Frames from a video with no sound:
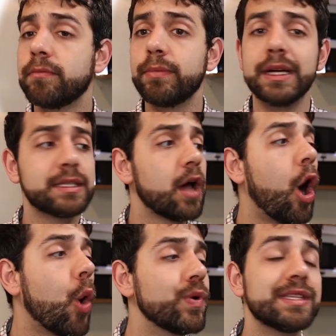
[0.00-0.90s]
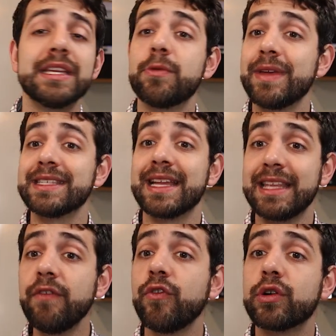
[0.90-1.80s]
but always it means
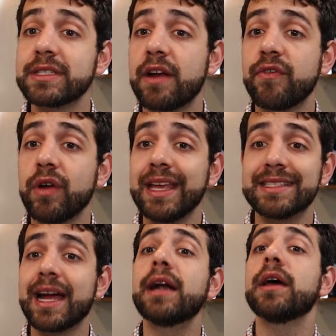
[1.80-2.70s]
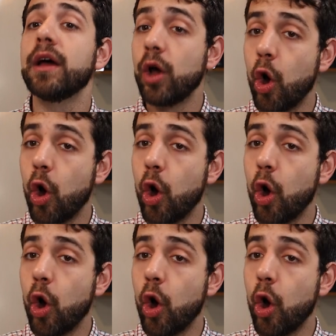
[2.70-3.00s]
that if your server restart,